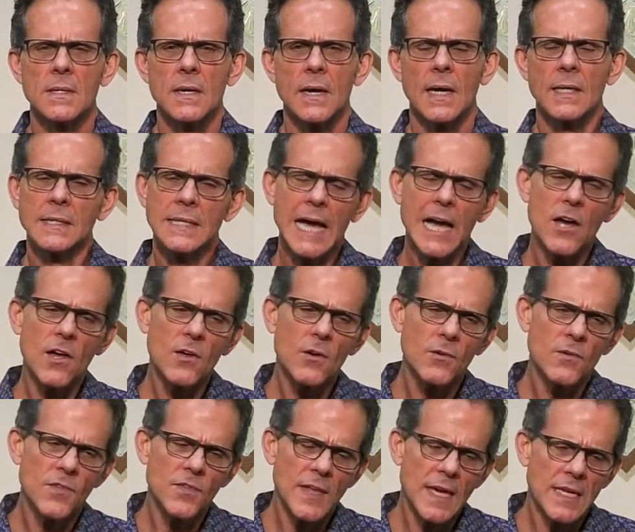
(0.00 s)

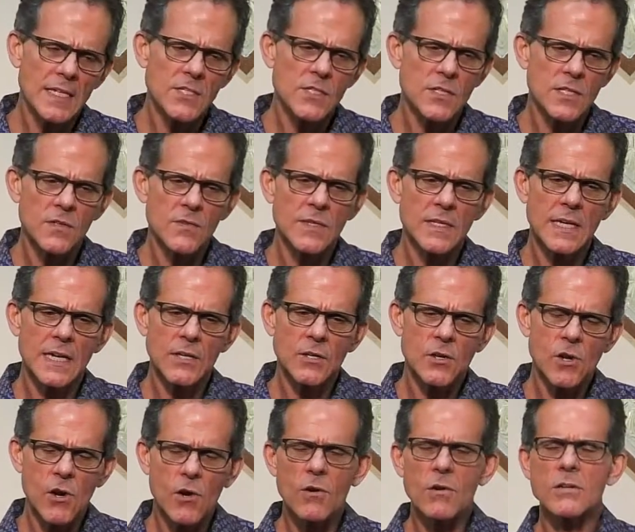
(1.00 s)
allow Thanksgiving, I
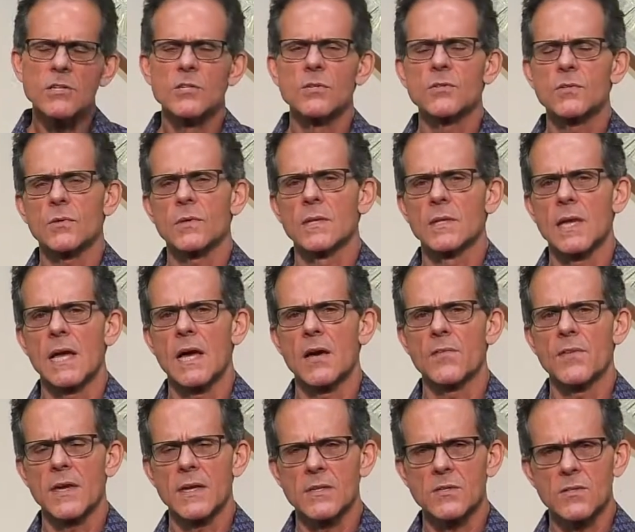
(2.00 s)
encourage you to allow
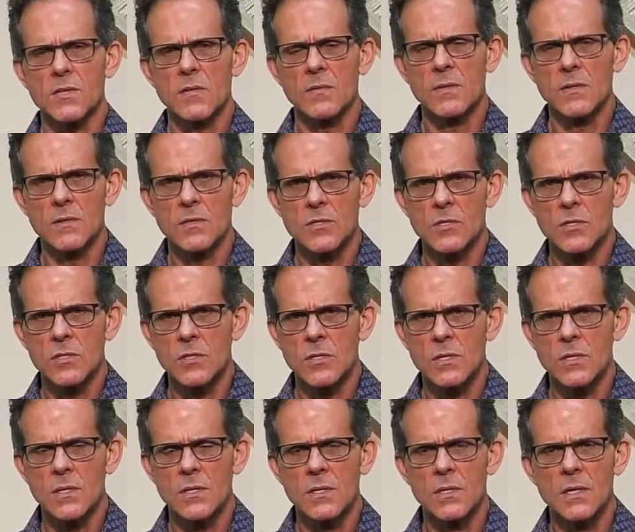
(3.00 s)
Thanksgiving this
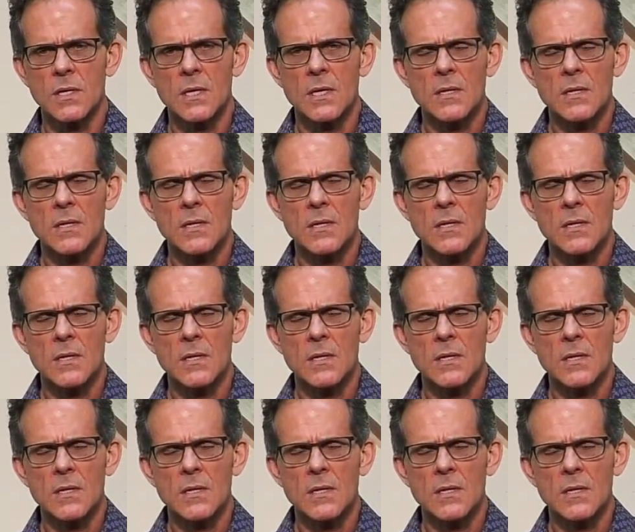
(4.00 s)
year